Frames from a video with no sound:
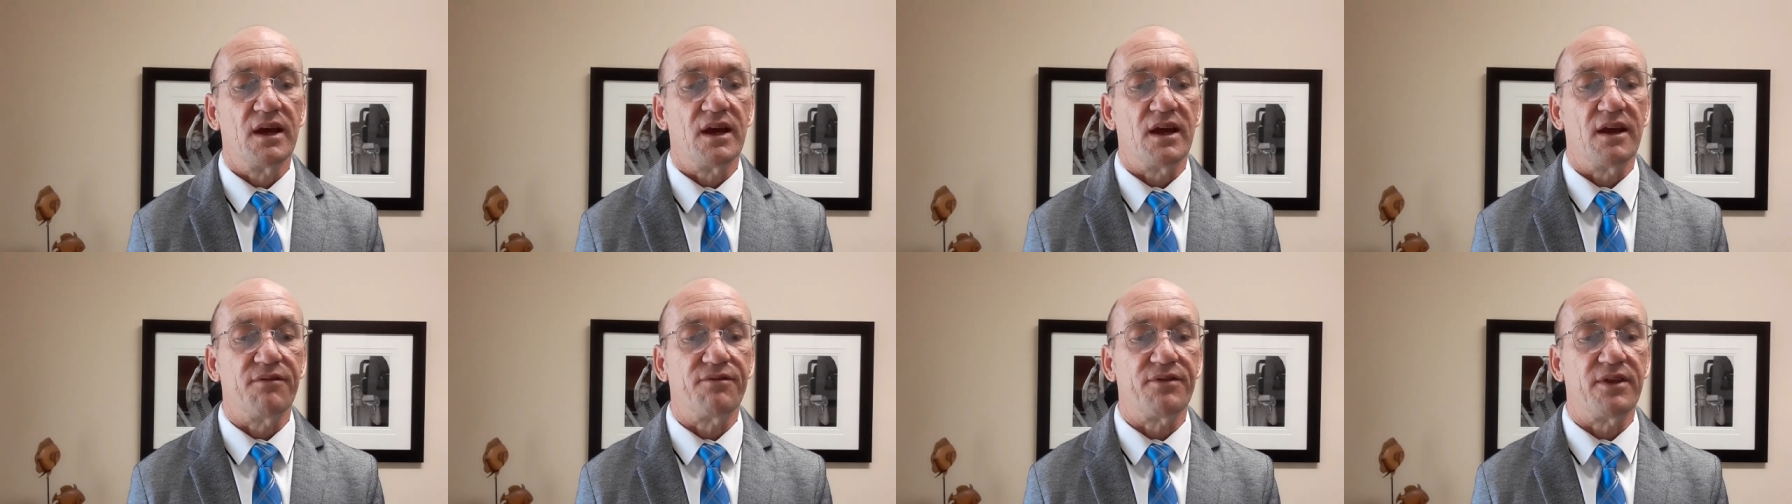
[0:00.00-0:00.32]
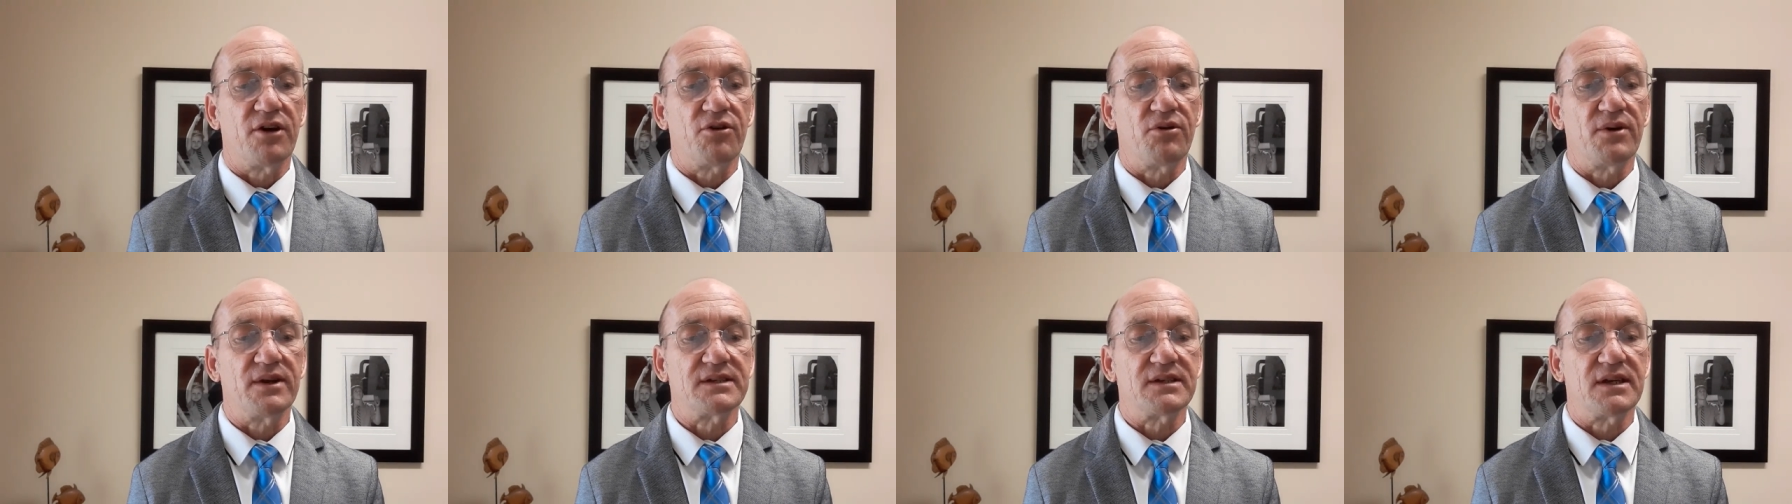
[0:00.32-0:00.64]
If
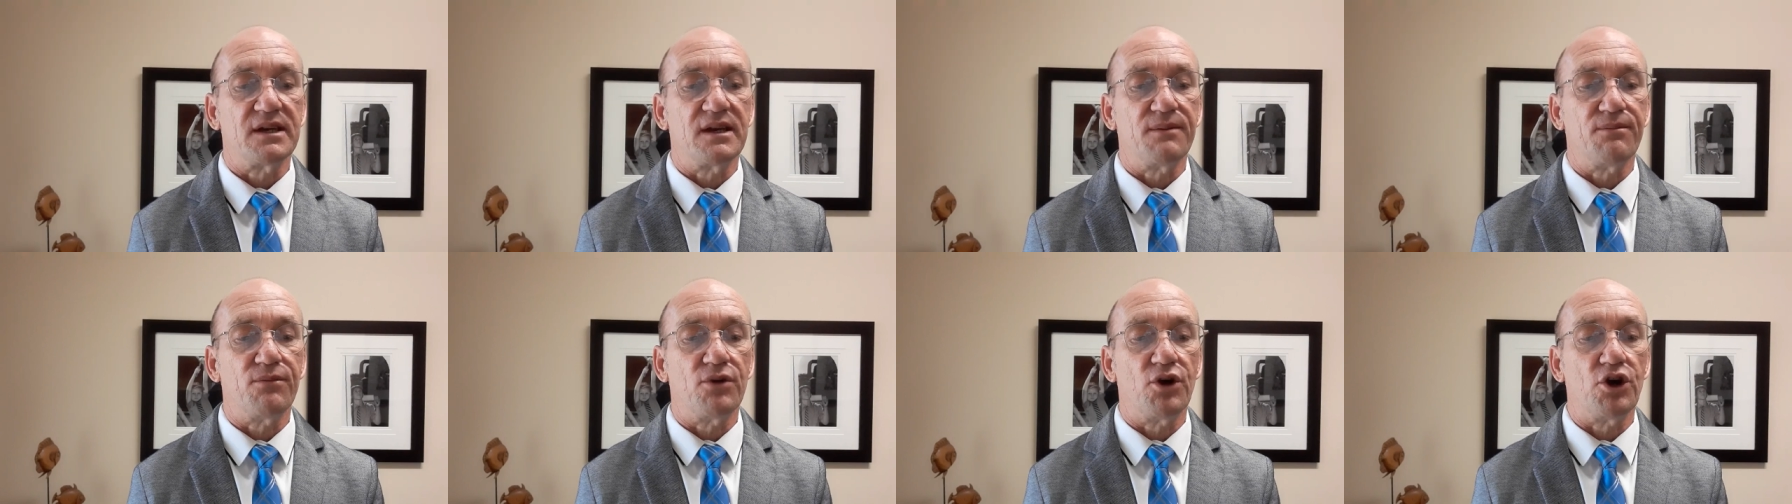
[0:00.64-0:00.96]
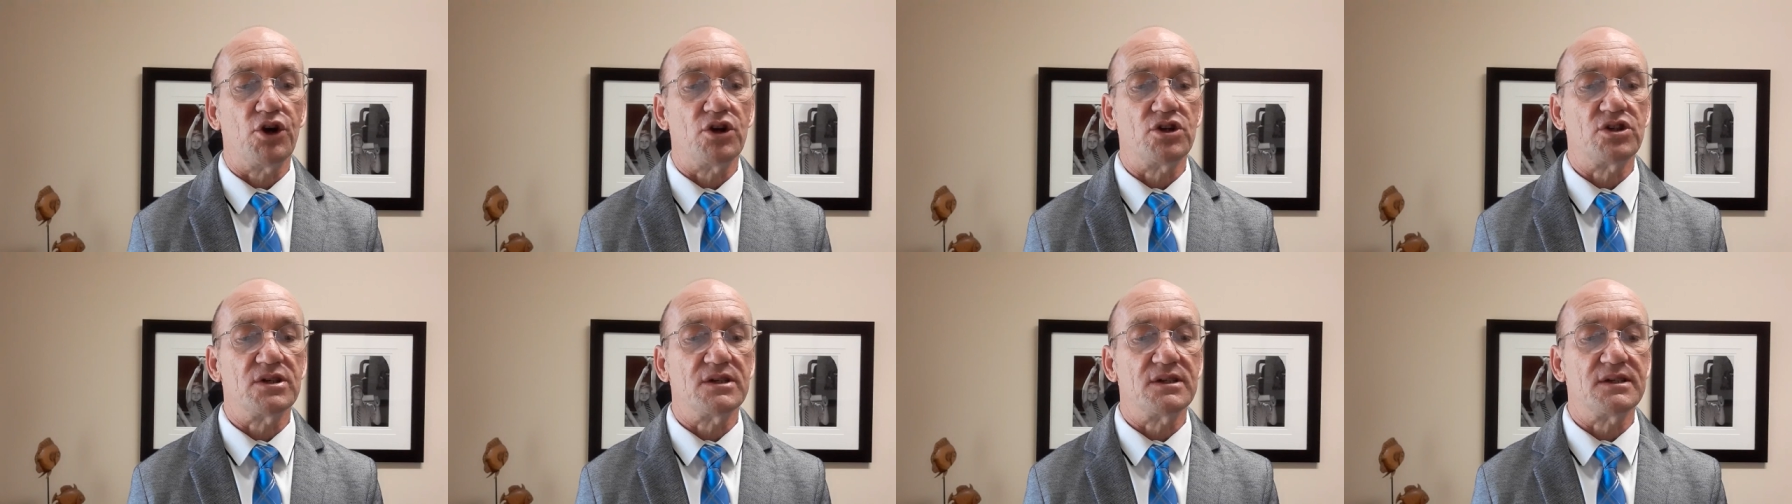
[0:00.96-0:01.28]
there is an
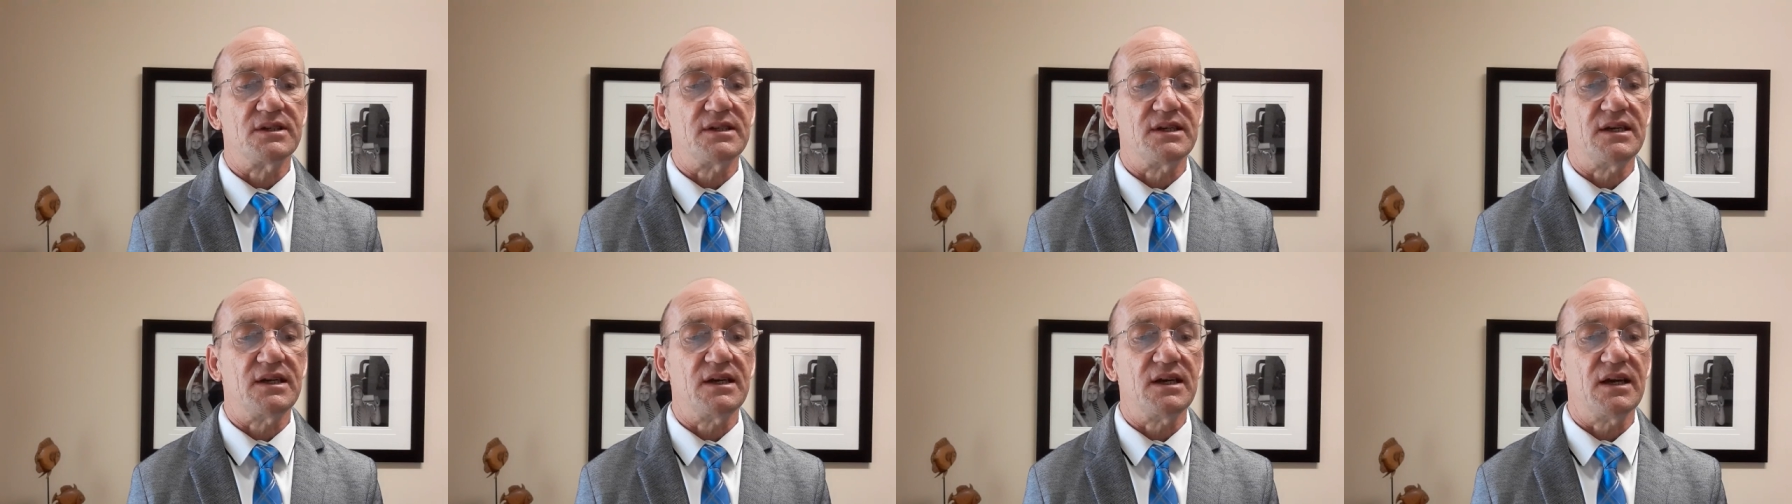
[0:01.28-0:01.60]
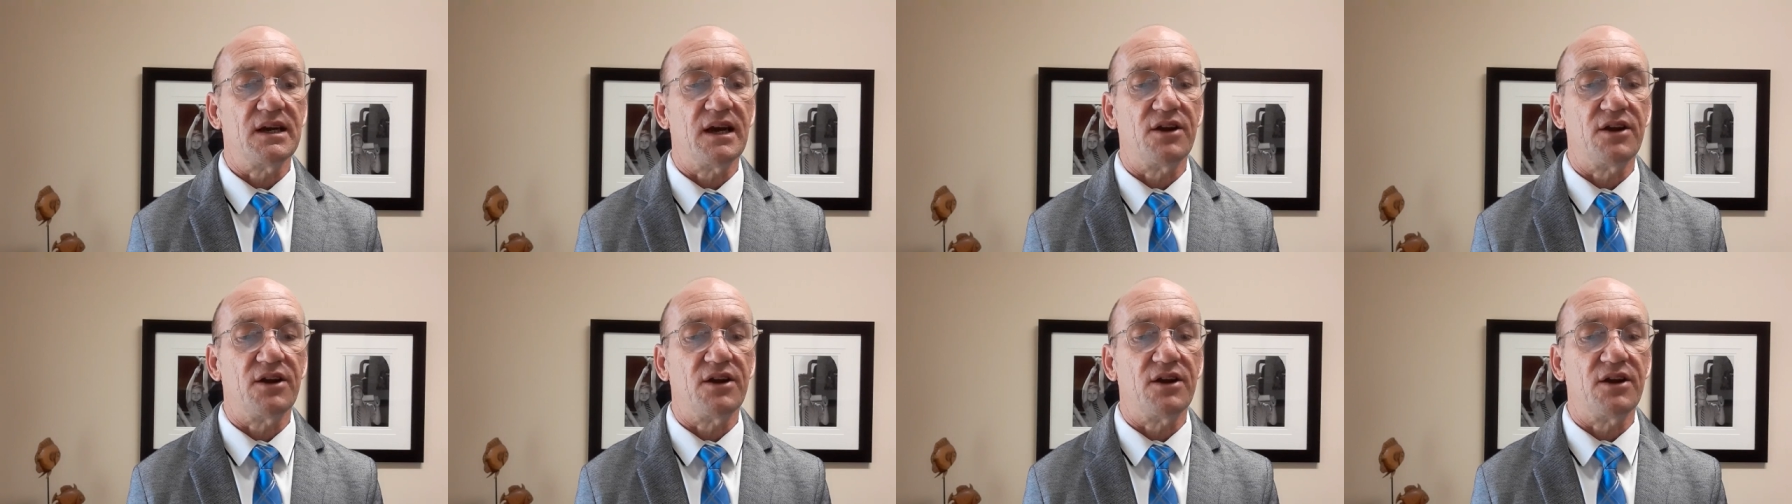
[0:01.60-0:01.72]
emergency